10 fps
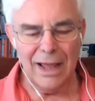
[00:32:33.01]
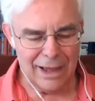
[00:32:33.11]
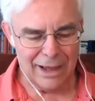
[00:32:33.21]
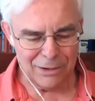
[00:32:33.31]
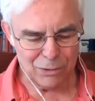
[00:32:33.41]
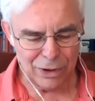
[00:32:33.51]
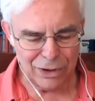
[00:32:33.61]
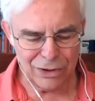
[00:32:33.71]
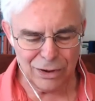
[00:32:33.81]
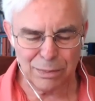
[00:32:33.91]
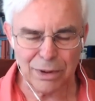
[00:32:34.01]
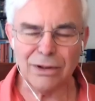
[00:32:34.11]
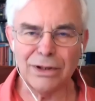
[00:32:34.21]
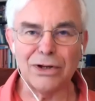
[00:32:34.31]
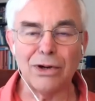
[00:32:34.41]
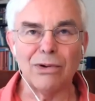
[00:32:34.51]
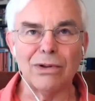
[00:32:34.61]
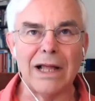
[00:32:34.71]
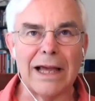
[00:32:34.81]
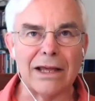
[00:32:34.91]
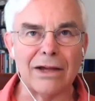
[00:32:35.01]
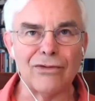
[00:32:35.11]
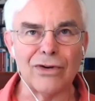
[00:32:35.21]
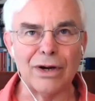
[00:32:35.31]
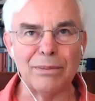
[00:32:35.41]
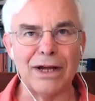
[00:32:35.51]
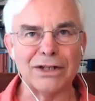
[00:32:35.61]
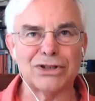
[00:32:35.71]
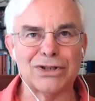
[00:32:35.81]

and we typically don't like it very much